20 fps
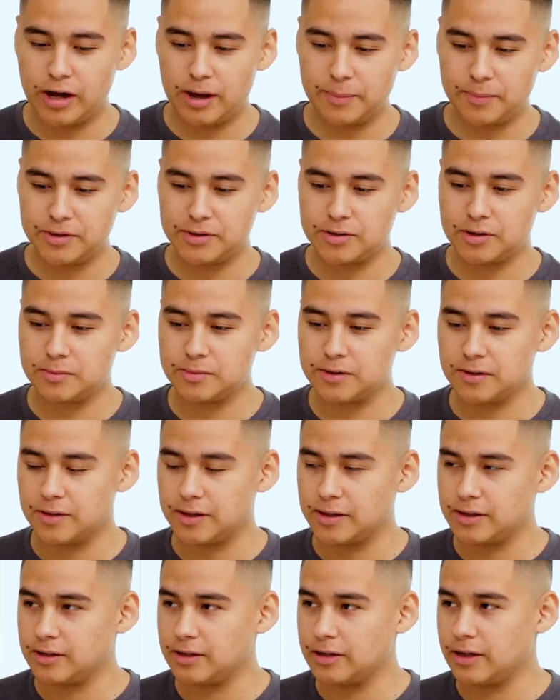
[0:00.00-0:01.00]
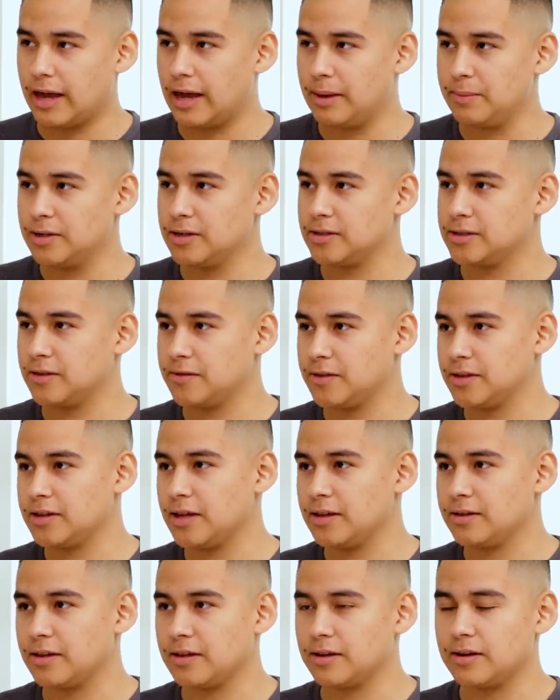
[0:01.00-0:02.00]
gap in terms of like aiming and stuff like
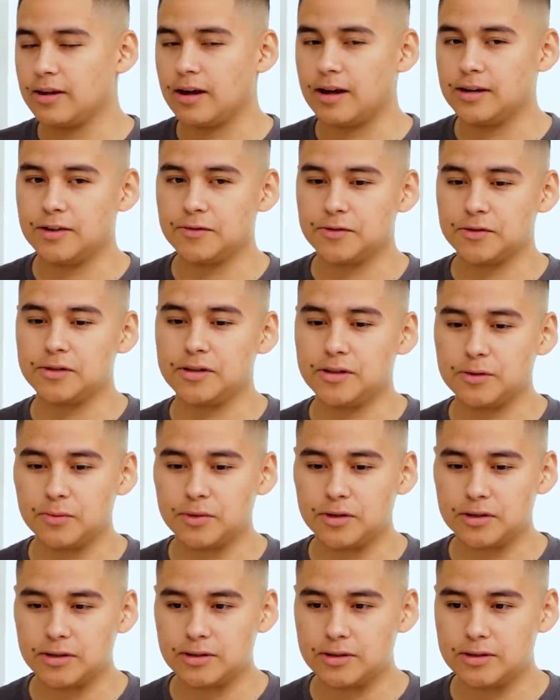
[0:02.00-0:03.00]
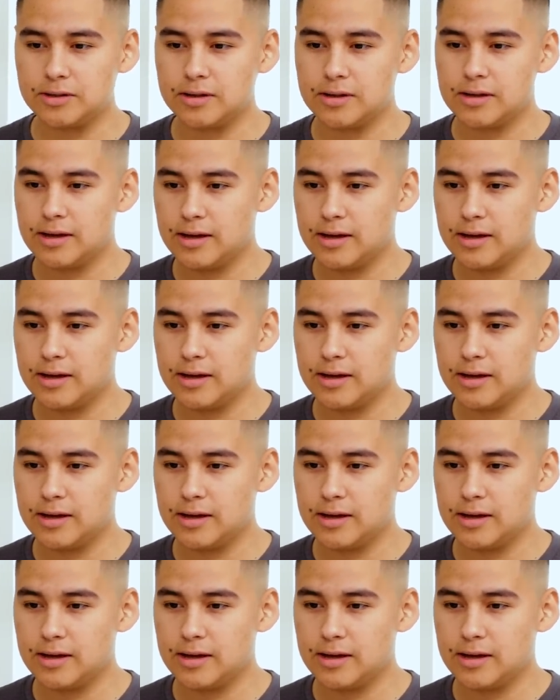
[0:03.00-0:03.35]
that, then I definitely think we can.